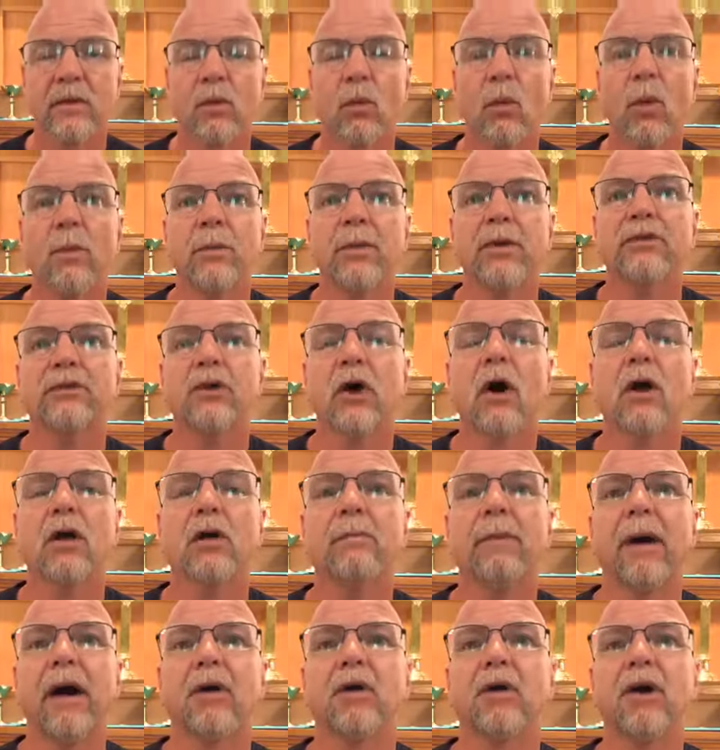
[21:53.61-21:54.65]
When we talk
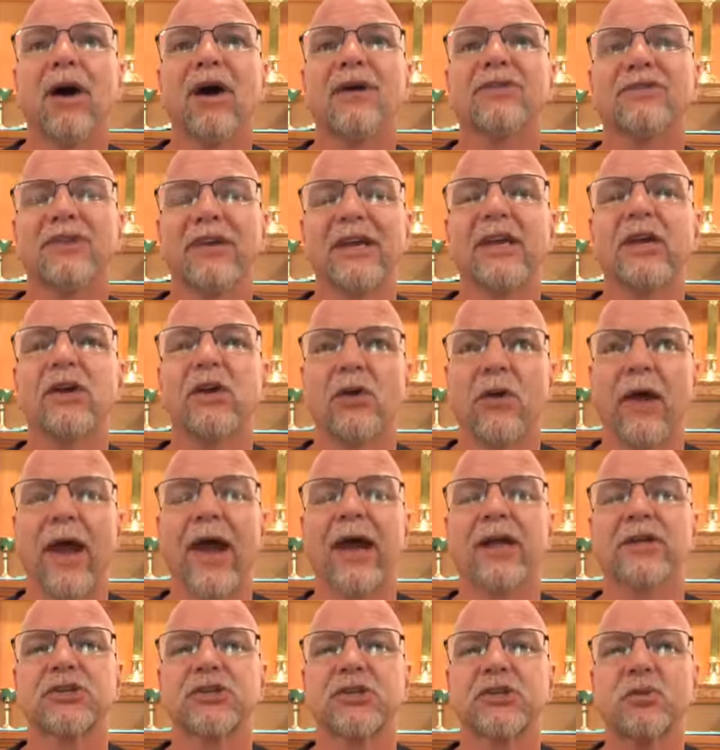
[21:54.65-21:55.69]
about God's
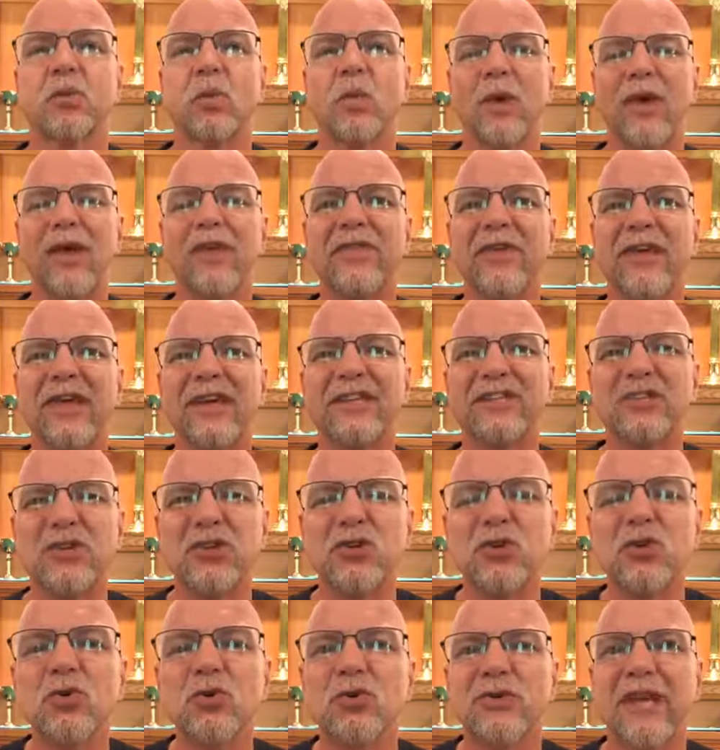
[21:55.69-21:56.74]
interaction with his
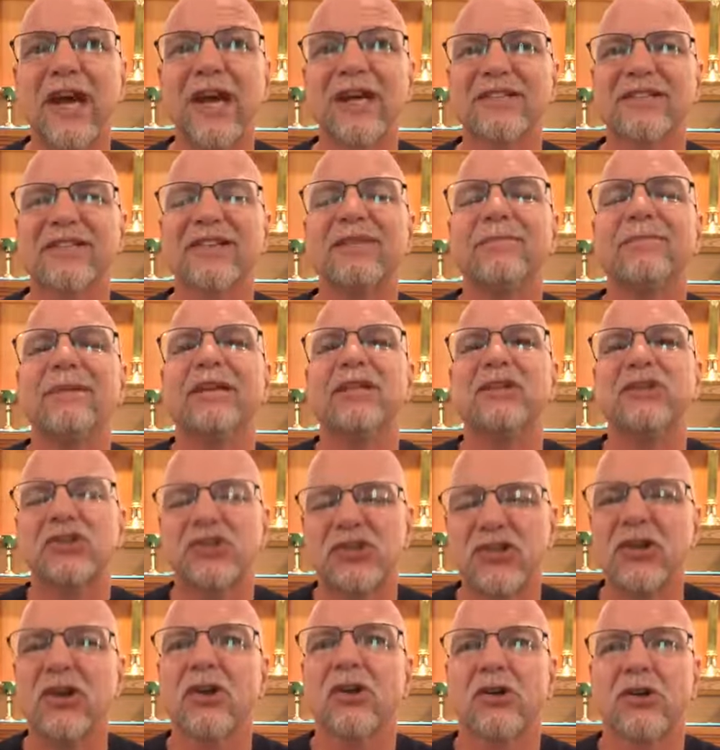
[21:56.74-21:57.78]
New Testament
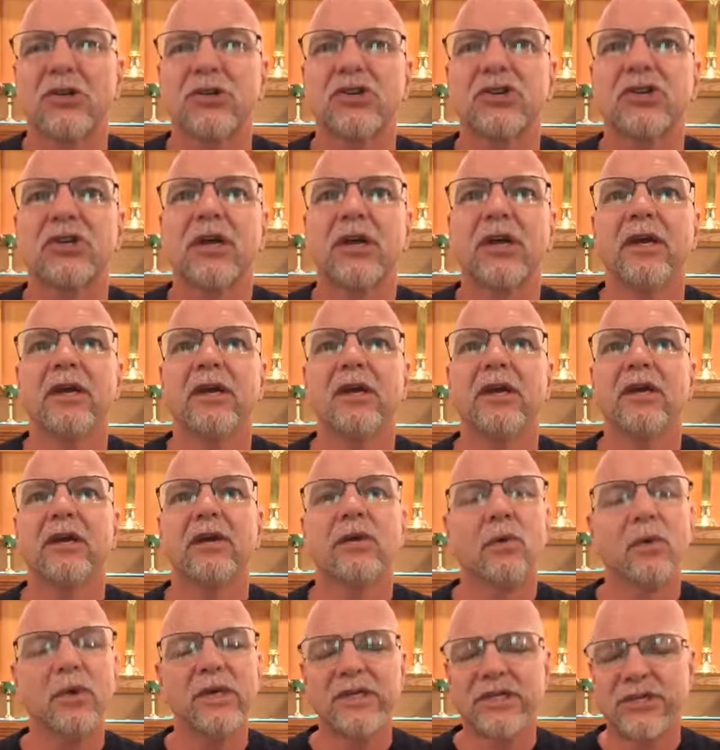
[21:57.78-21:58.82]
church,
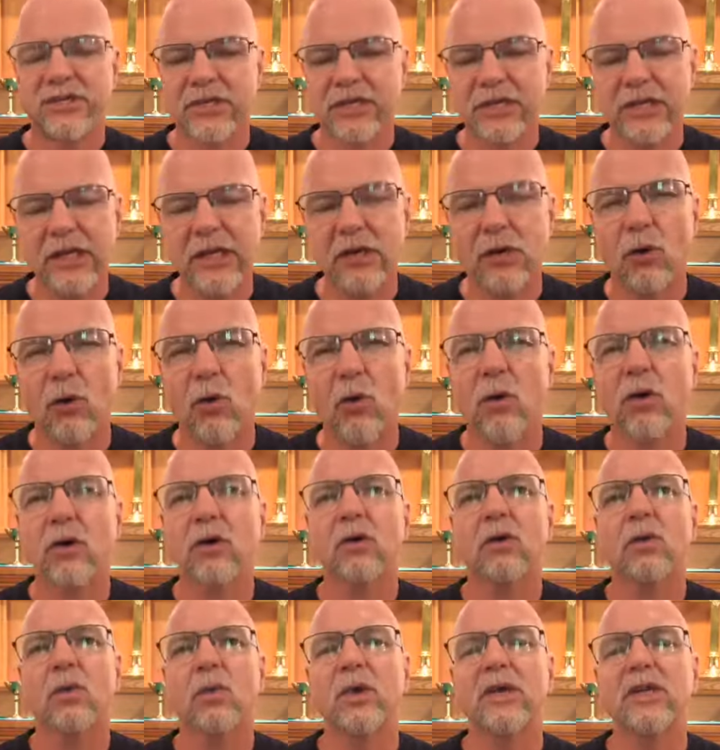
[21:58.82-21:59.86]
we see
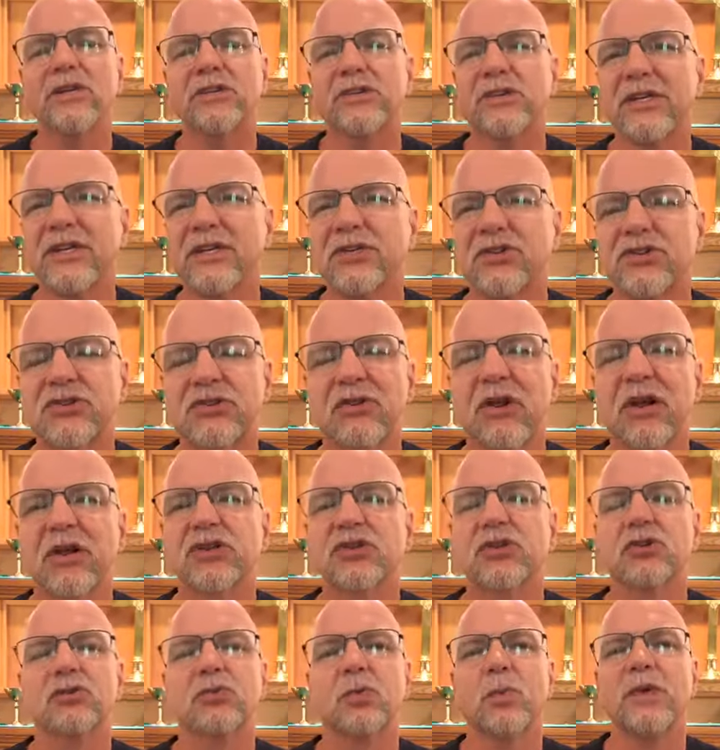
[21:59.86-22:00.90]
order, we see
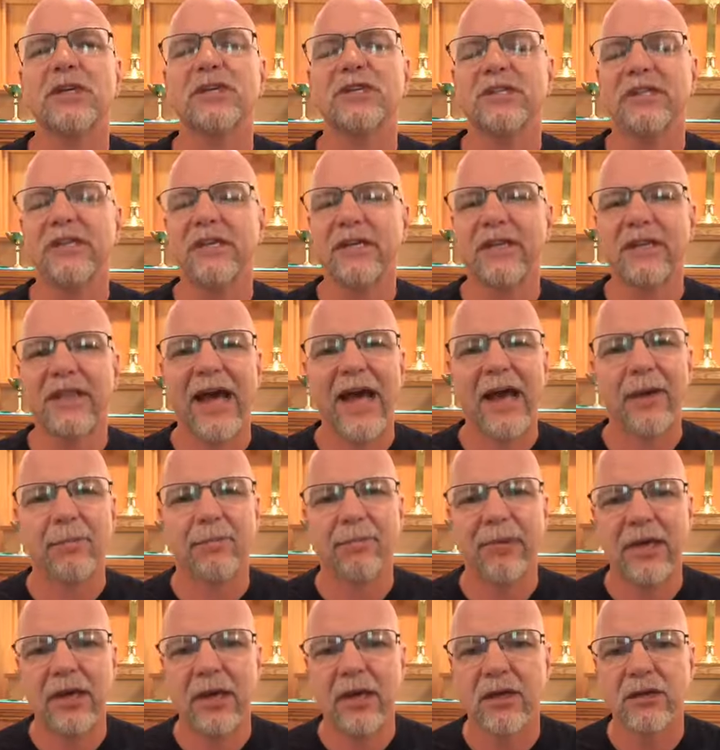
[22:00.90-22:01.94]
structure, we see that
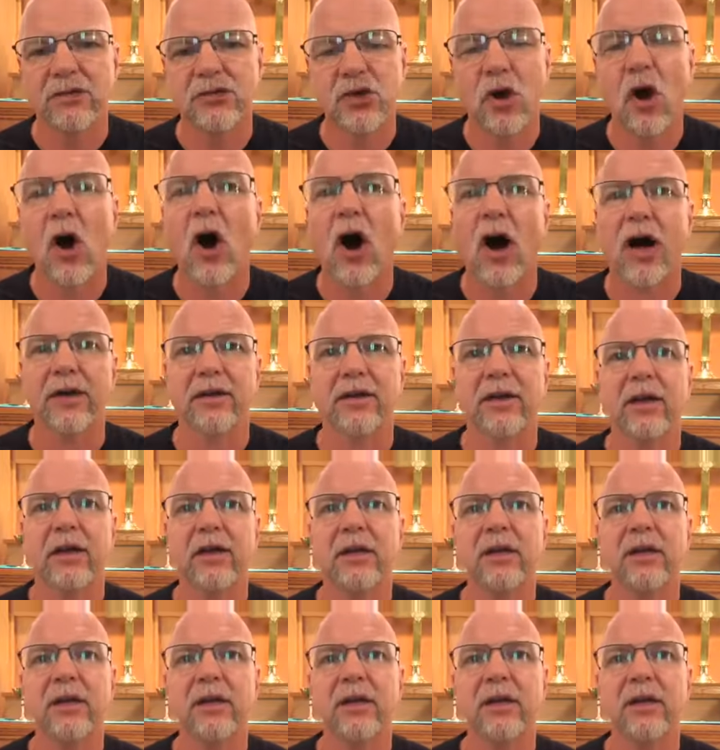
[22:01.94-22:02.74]
being taught.